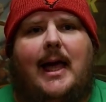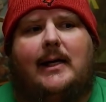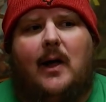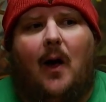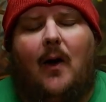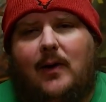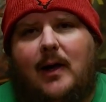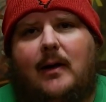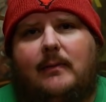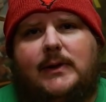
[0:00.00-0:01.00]
and it all
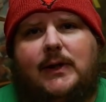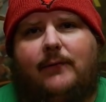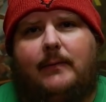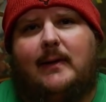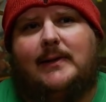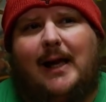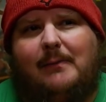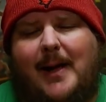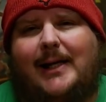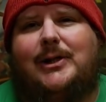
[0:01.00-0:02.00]
comes from the same
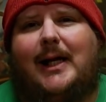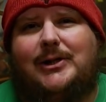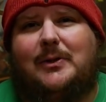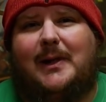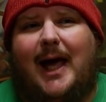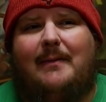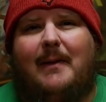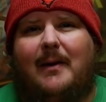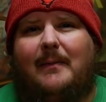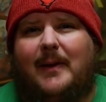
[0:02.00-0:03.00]
imagination who came
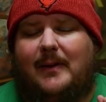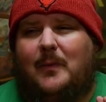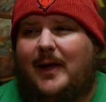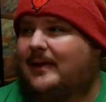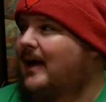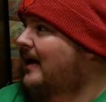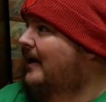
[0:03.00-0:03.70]
up with